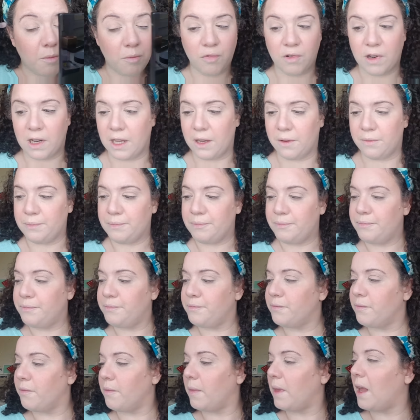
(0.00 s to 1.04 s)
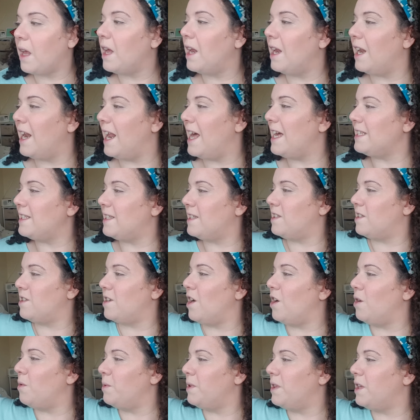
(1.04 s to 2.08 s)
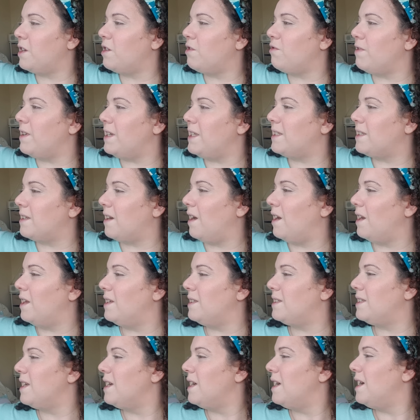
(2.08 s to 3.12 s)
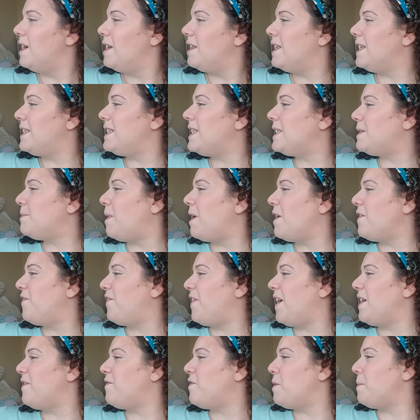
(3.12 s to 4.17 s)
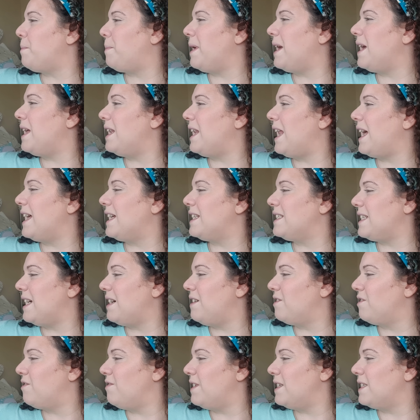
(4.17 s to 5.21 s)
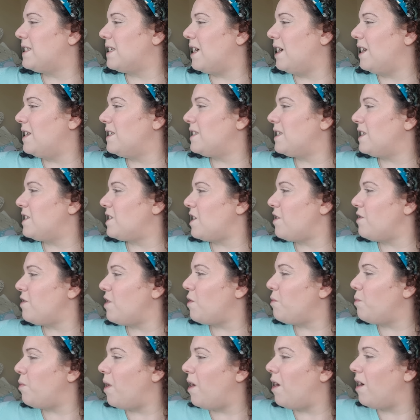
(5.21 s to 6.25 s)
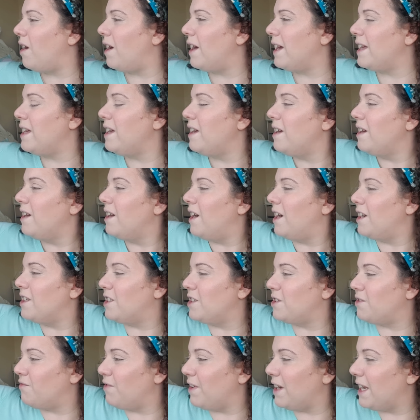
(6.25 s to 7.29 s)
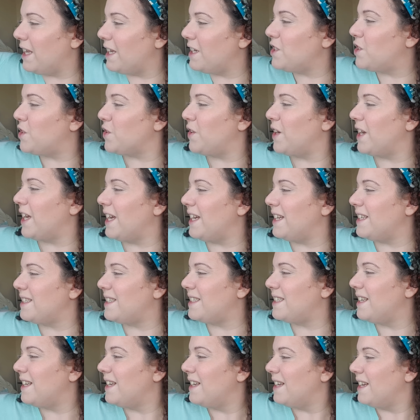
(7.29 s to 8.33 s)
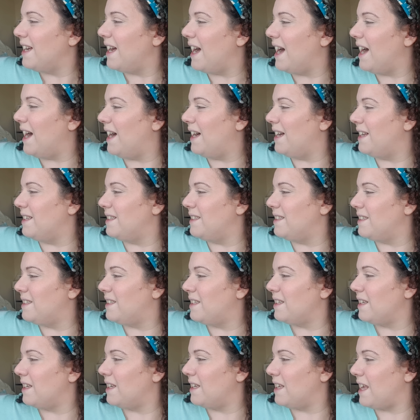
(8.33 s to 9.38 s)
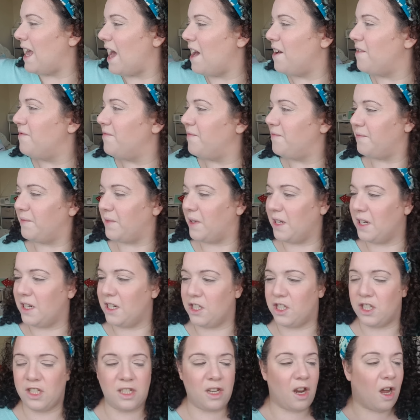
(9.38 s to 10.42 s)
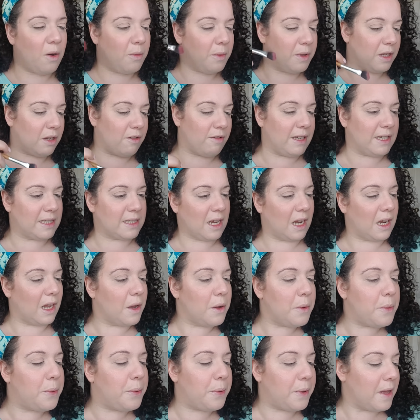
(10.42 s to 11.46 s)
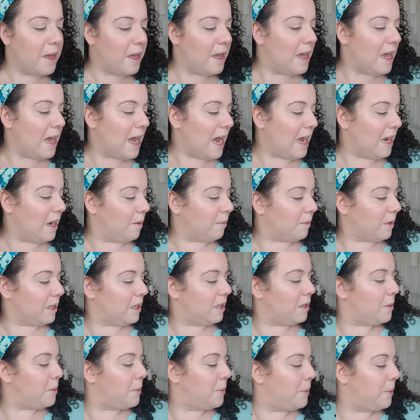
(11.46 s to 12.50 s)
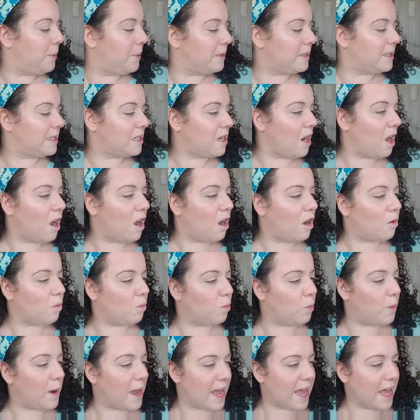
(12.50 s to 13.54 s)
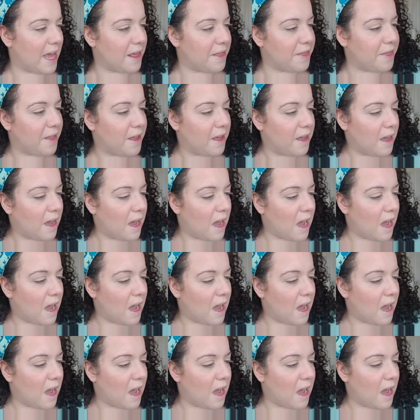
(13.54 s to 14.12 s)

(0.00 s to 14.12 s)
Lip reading: Brilliant. Let's start with the crease colours. This is my favourite bit, laying down crease colours. I don't know why. I just really enjoy it. And yeah, I'm going to start with the crease colour. And I'm going to start with...